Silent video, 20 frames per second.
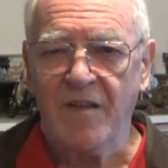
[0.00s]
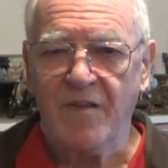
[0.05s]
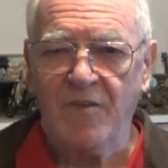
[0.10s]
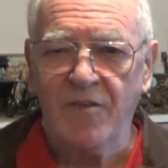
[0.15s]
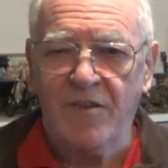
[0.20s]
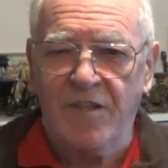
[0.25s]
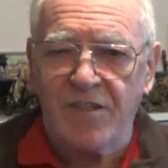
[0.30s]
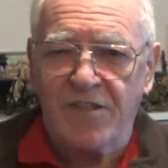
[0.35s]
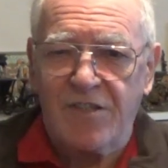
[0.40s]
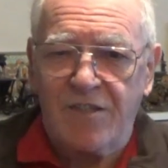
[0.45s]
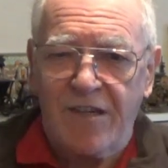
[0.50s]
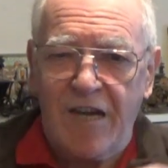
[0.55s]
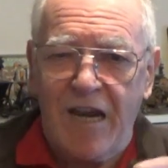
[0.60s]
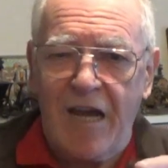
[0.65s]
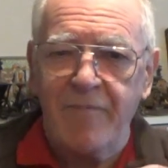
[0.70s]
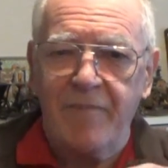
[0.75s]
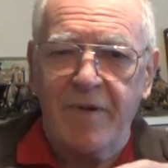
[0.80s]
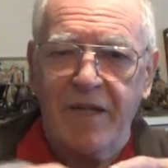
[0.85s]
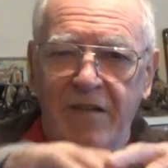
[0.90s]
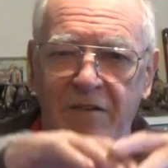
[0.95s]
You're
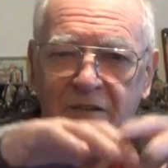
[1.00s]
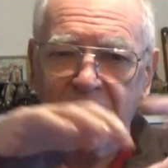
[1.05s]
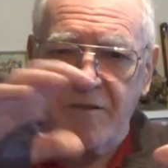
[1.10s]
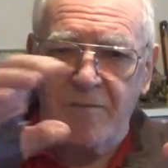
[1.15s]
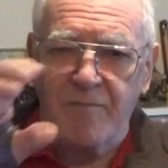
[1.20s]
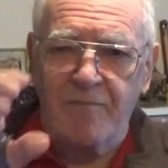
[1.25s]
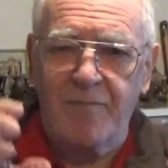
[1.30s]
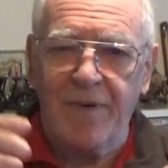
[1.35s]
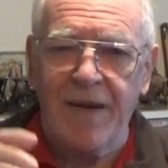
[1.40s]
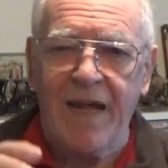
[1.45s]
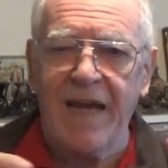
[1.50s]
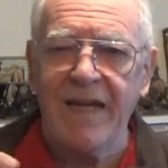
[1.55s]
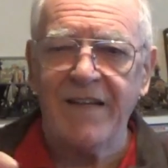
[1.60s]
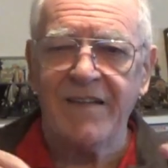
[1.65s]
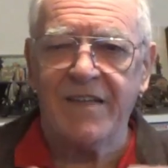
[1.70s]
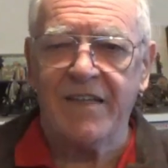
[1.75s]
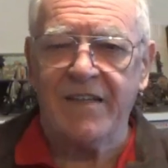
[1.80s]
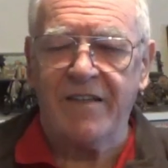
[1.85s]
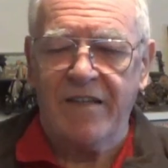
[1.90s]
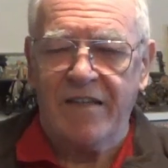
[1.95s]
describing its
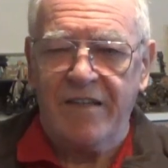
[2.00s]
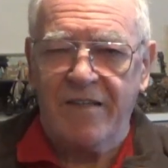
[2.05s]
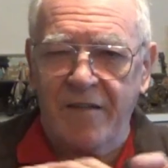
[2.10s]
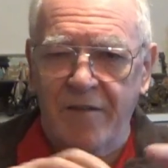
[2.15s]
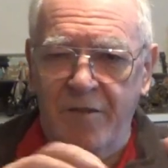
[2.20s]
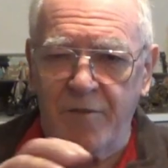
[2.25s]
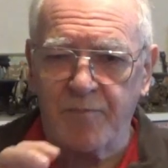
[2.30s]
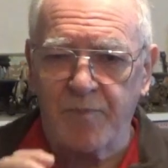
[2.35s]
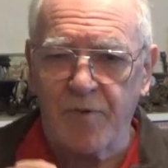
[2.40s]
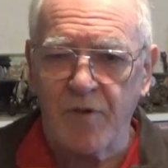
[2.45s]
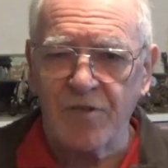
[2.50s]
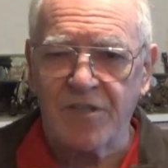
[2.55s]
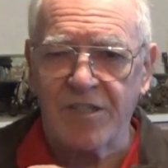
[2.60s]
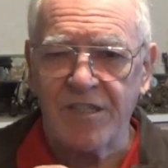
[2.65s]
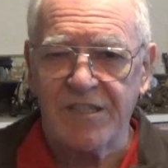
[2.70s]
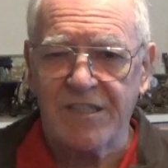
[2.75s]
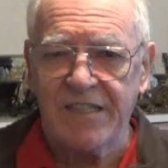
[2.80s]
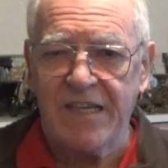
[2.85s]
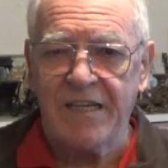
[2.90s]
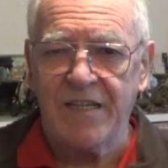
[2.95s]
plant and its
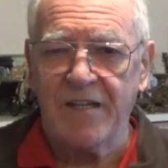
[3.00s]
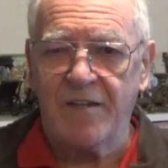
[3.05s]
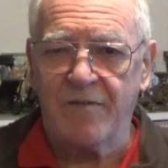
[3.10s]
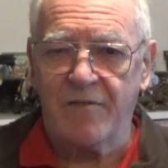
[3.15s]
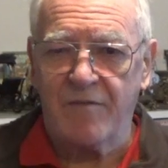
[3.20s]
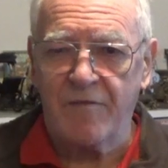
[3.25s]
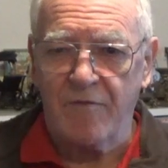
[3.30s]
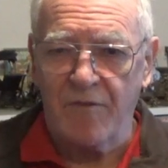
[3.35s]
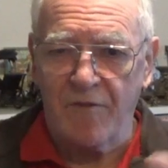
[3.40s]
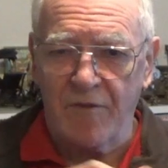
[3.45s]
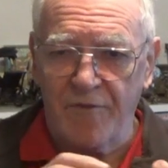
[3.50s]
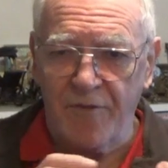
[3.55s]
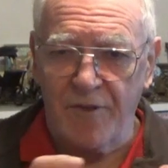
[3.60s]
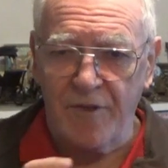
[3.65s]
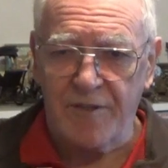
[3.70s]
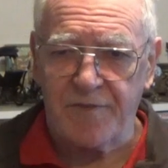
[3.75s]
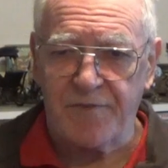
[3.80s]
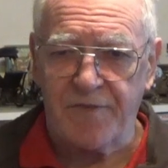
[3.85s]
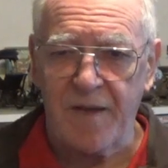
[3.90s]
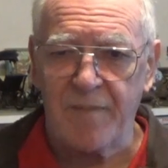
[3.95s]
process and
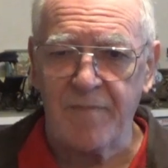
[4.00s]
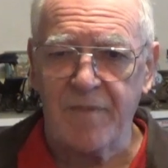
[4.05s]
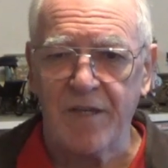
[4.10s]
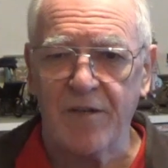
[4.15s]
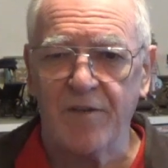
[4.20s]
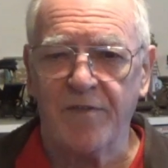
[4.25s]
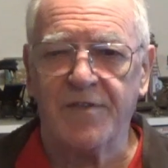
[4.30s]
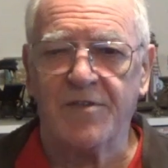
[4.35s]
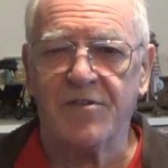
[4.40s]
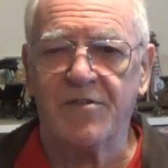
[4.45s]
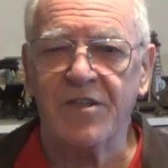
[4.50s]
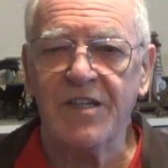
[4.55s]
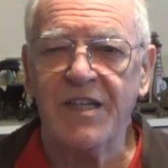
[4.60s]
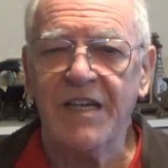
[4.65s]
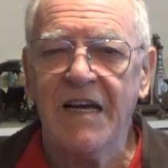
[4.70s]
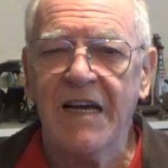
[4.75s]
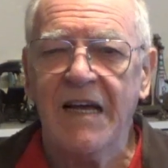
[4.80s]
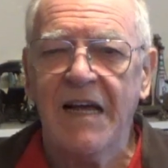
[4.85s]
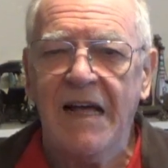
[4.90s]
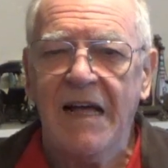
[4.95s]
its family of
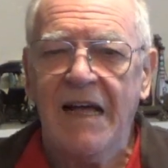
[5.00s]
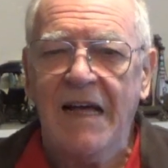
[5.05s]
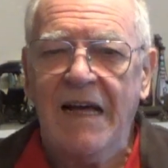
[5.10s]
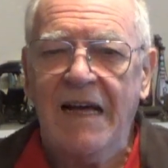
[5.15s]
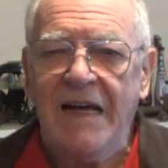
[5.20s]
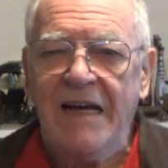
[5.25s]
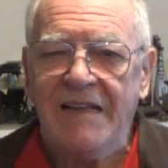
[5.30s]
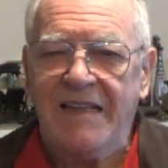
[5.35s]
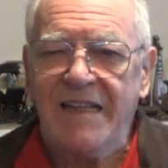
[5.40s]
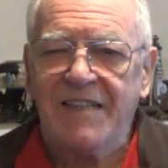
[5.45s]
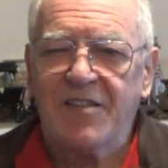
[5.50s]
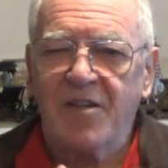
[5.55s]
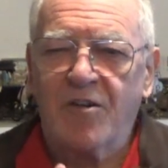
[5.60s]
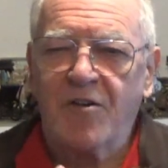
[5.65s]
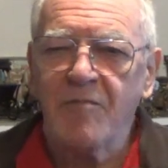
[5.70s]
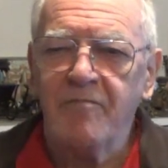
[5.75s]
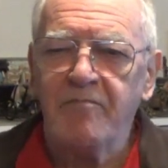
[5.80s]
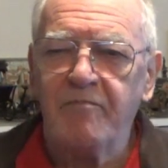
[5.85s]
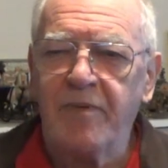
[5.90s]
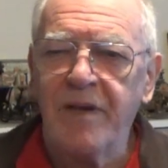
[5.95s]
tree. That's a
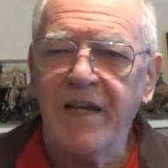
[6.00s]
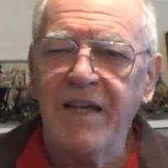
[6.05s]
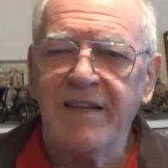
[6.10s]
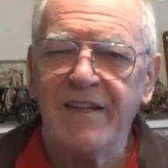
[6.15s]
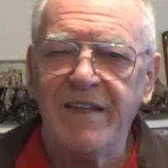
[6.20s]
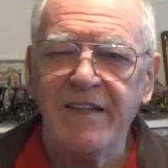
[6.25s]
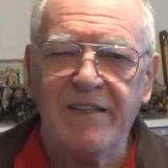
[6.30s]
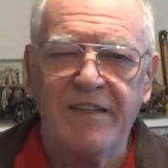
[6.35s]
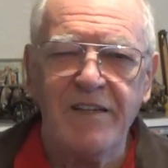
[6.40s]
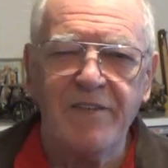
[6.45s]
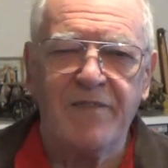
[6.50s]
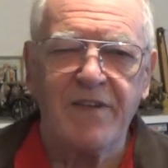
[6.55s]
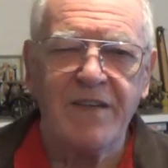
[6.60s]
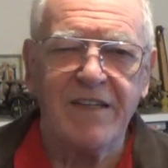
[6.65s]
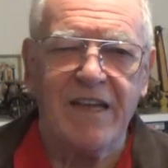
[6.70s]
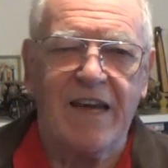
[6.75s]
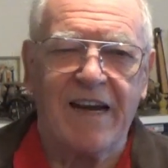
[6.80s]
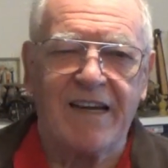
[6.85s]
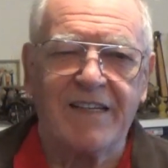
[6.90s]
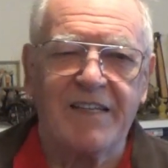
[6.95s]
completely
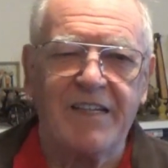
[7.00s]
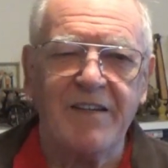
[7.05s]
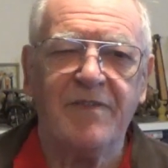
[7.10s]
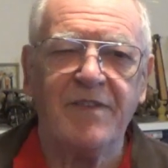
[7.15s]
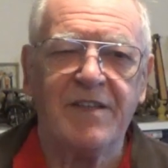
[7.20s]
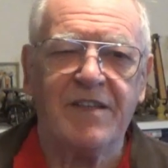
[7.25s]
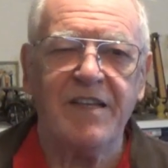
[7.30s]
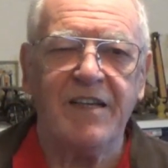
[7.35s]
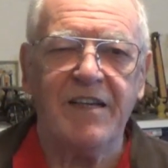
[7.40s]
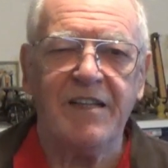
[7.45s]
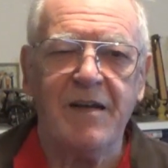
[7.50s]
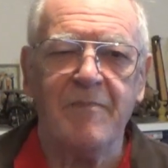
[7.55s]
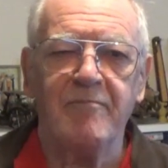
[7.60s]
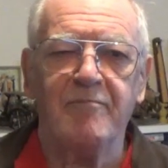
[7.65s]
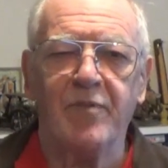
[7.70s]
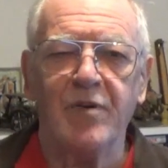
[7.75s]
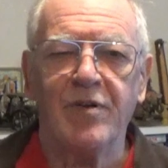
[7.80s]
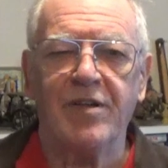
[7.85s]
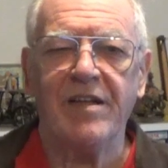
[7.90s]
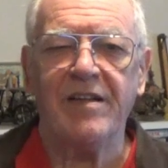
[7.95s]
different activity than
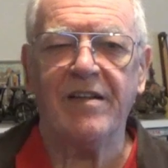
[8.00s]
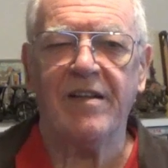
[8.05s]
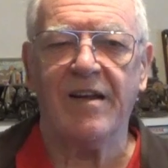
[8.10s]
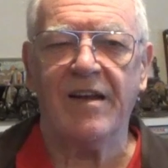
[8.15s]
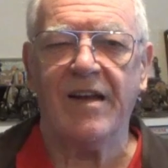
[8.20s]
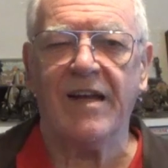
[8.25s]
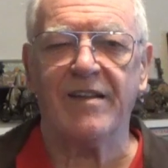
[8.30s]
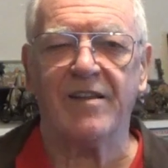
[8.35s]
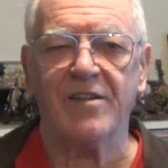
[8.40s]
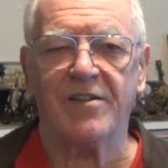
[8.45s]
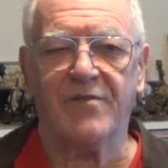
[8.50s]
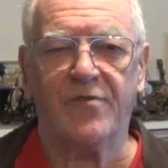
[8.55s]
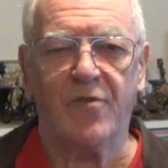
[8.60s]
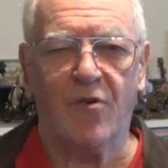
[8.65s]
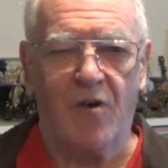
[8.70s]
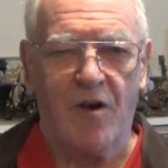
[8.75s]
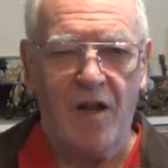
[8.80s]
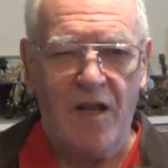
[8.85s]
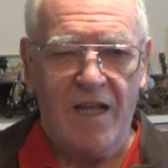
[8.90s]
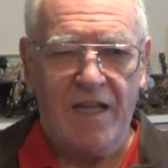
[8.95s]
putting the letters
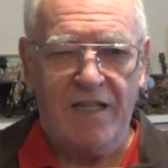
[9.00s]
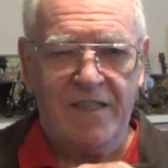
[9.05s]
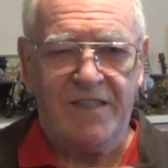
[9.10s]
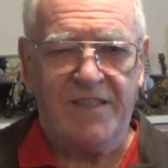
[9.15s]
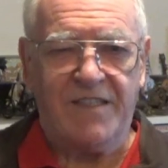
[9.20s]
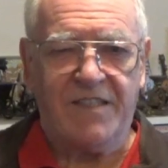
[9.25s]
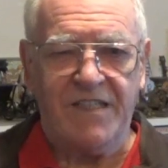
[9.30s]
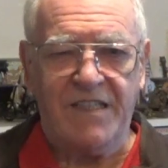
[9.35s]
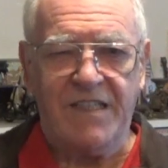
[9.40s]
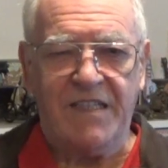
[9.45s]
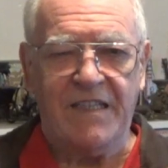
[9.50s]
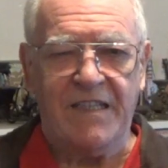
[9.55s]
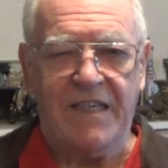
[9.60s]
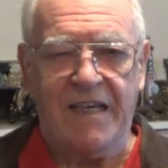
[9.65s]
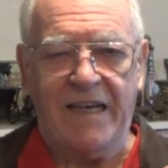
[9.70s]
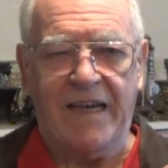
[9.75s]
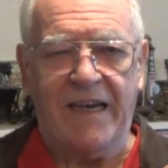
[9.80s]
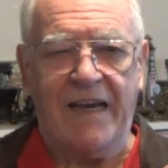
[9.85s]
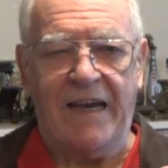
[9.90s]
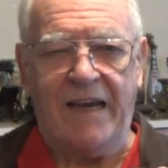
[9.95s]
for
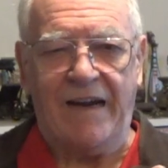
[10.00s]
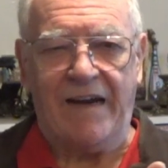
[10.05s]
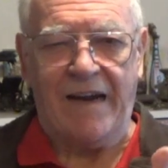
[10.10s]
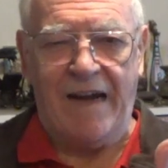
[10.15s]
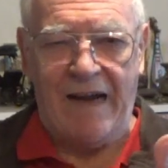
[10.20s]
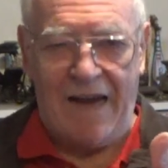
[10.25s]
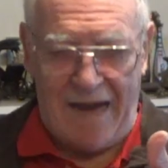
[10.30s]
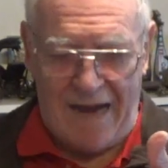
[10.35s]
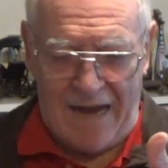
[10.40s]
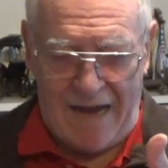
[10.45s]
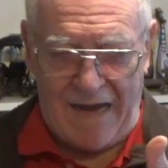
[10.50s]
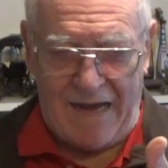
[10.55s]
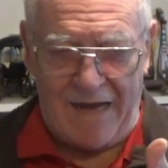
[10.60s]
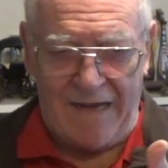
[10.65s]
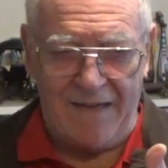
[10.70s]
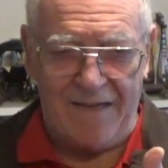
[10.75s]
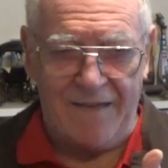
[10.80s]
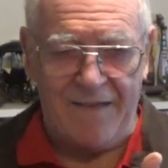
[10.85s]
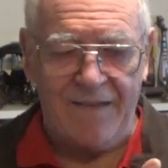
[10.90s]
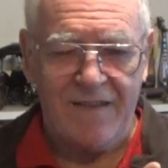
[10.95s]
T-R-A
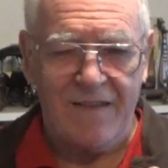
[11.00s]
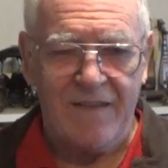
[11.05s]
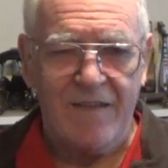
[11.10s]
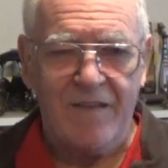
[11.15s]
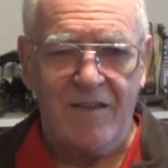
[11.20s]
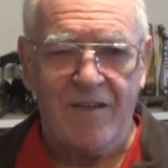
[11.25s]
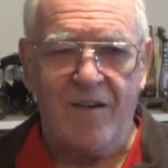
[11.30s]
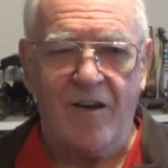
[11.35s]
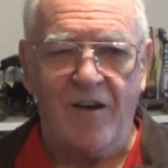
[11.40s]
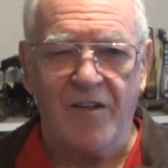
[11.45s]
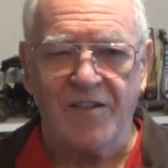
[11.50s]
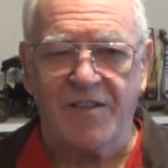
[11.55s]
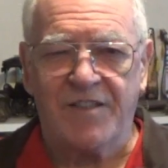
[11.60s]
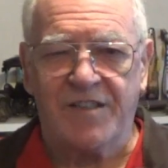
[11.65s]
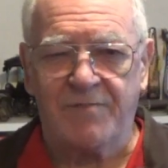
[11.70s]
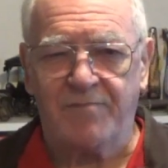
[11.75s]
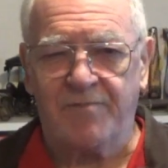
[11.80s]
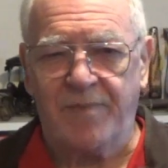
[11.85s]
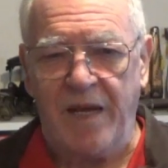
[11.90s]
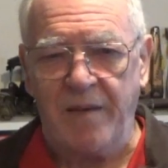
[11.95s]
on
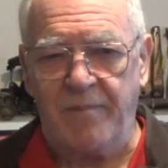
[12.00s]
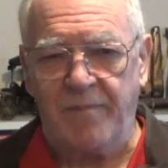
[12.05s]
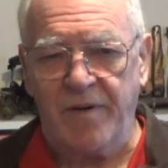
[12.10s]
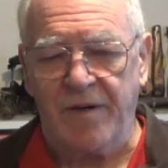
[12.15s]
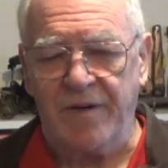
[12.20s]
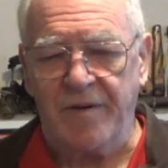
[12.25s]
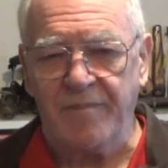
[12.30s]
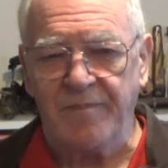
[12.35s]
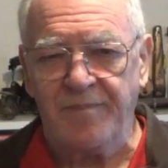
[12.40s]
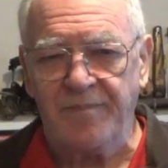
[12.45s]
paper.